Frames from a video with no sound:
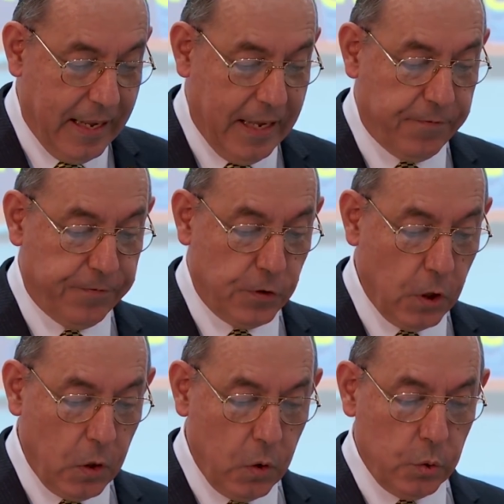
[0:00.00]
if
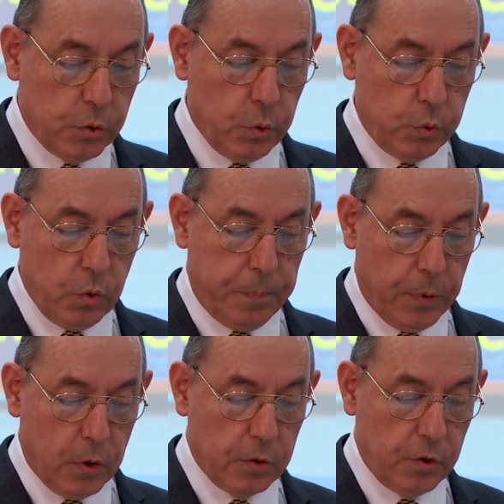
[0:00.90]
those who
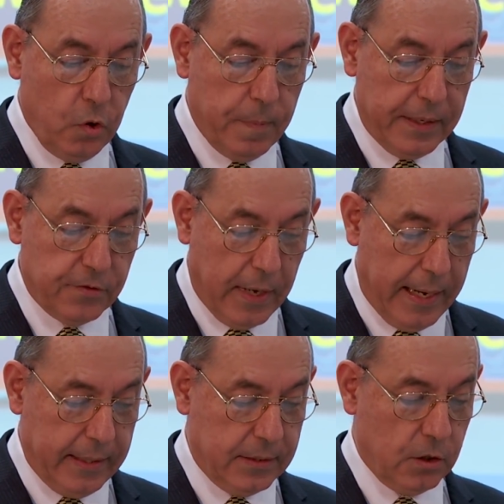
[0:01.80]
support human
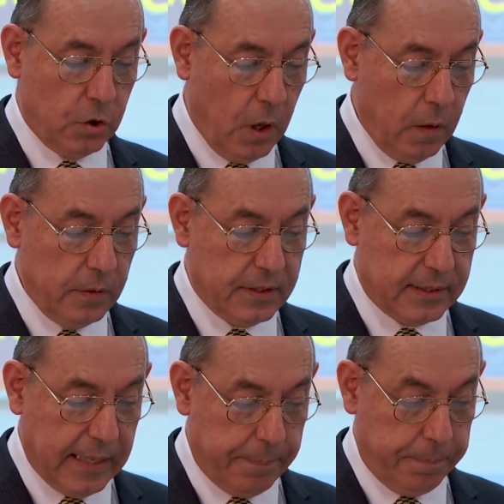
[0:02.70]
rights don't
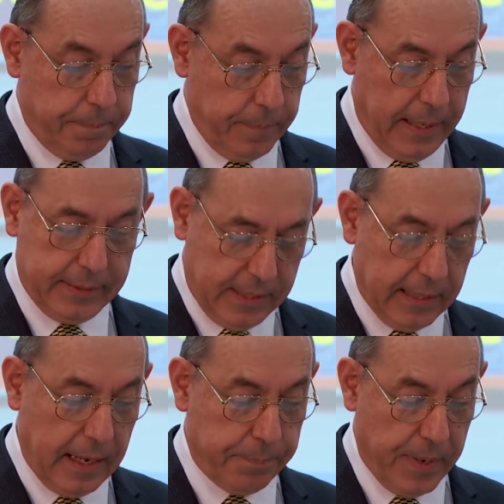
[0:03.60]

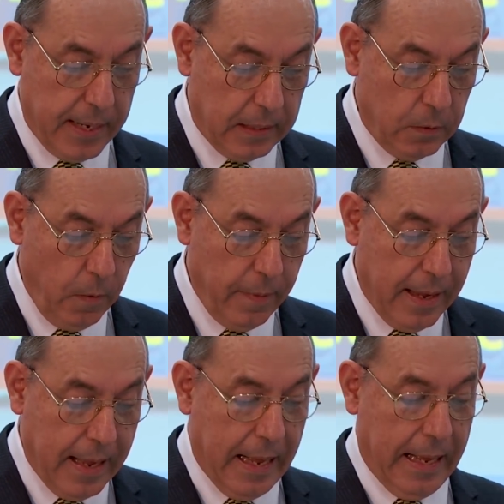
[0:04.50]
stand up now,
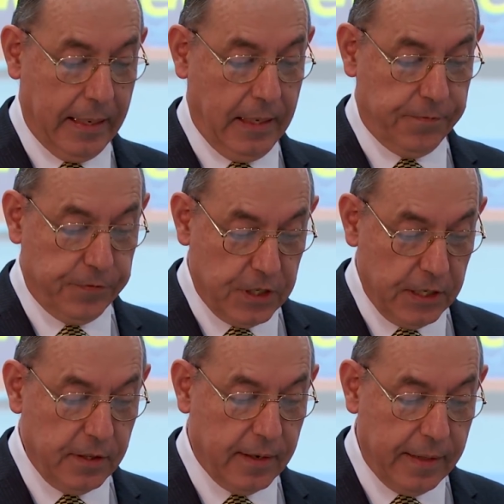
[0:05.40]
and if
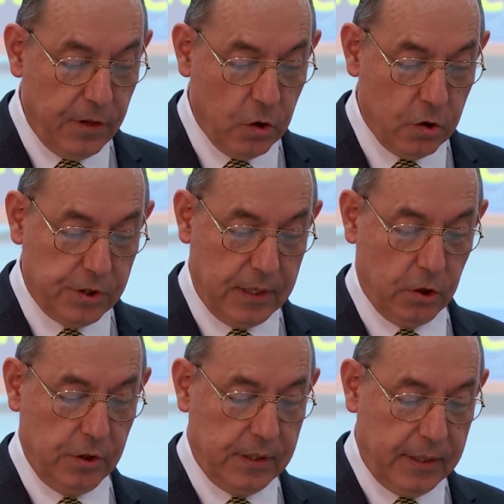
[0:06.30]
gender ideology
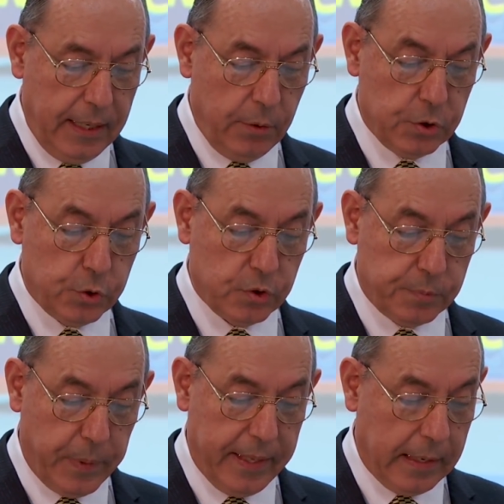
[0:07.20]
continues to
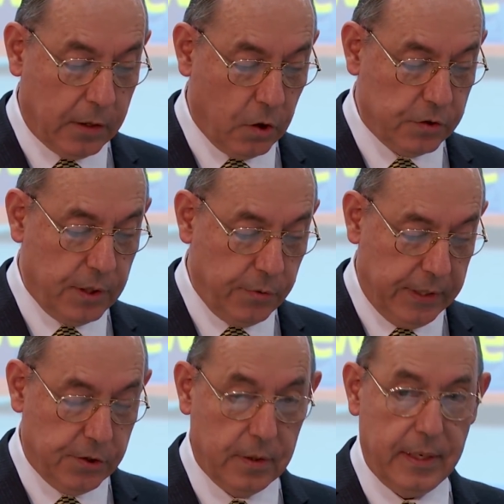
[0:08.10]
spread across the
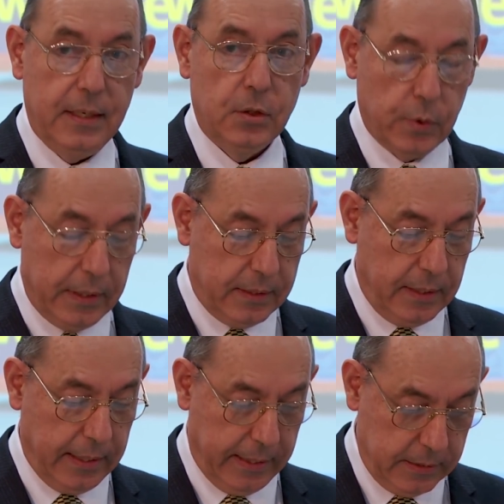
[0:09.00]
region in
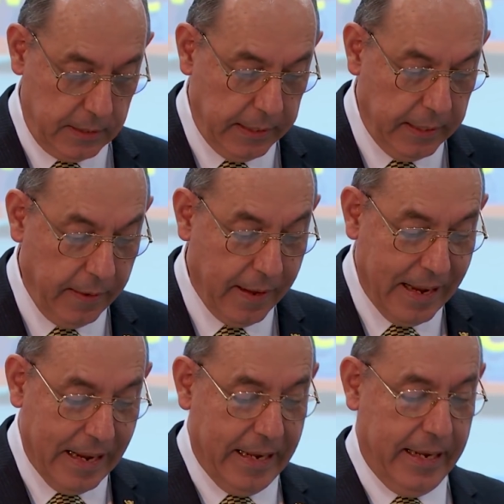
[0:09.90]
2018,
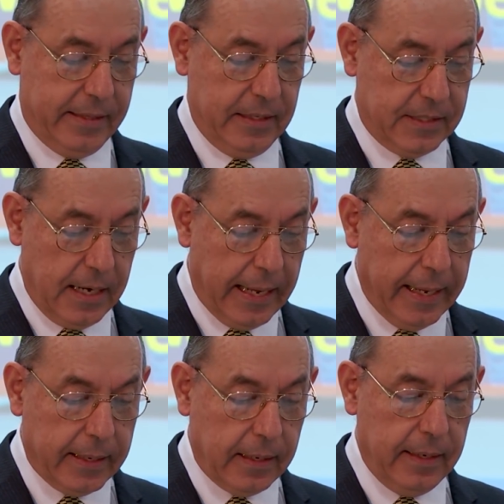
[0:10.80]
it is
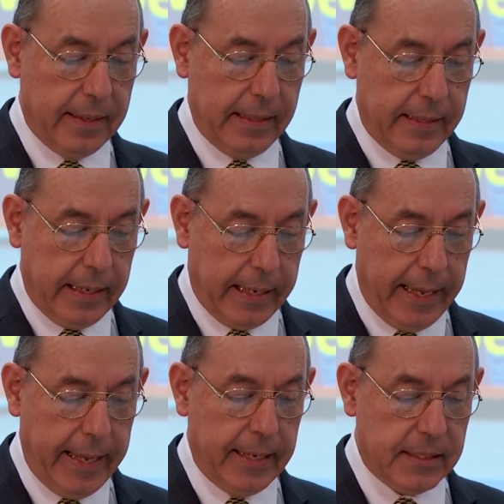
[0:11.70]
likely that the
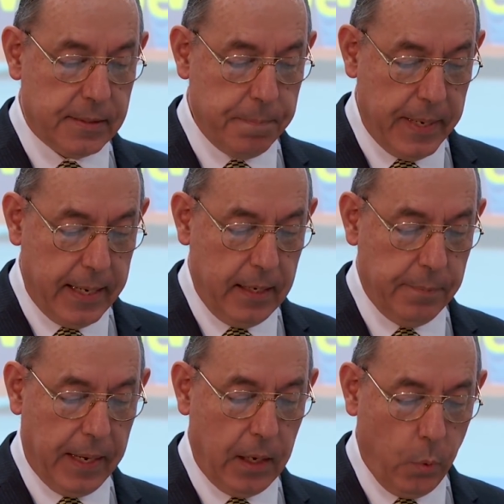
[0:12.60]
gains
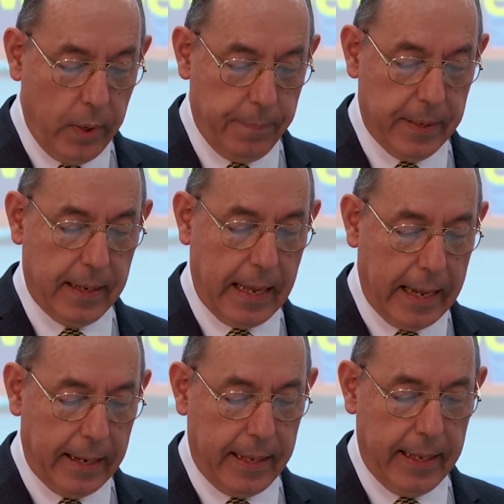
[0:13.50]
made by women
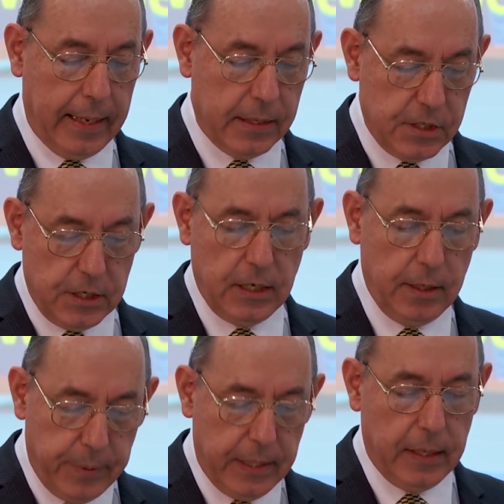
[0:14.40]
and
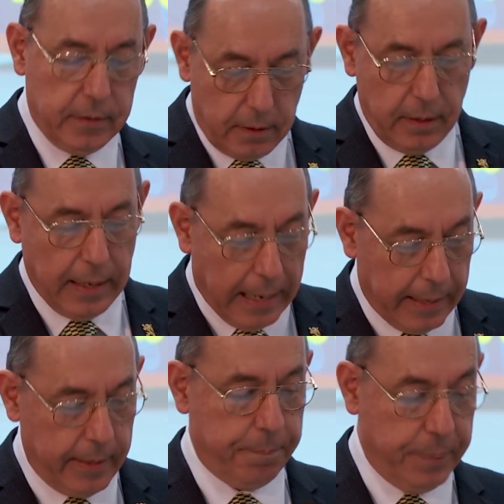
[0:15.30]

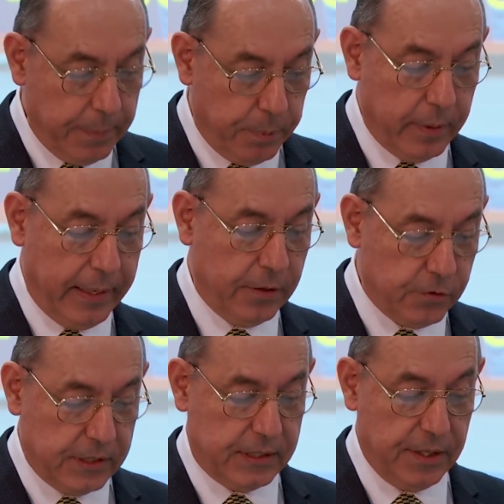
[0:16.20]
LGBTI people
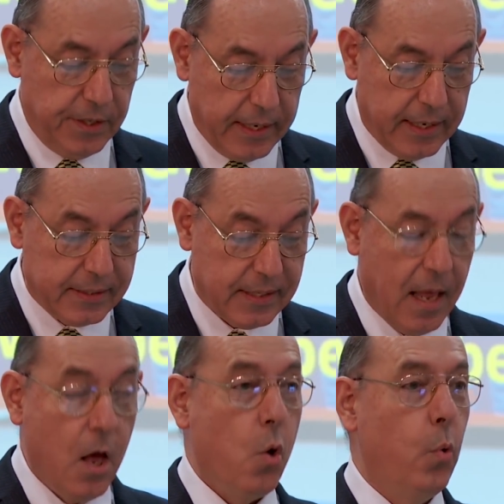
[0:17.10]
in recent years
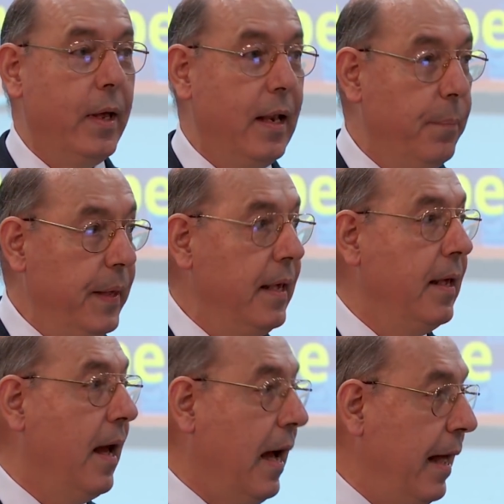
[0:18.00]
will
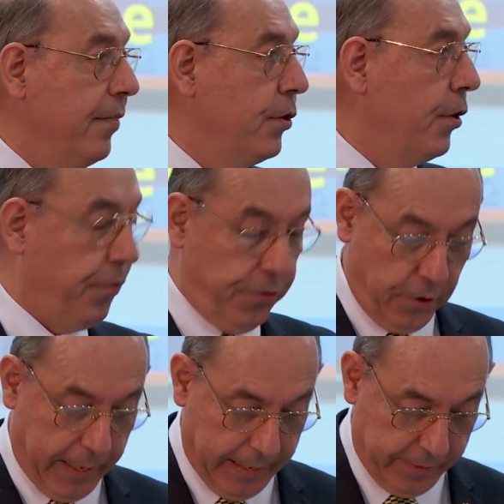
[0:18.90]
be under
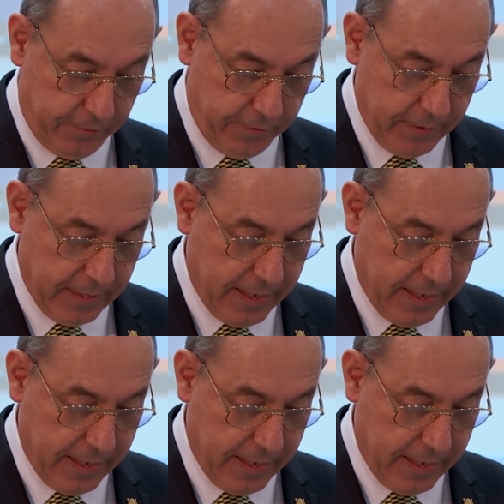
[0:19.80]
threat.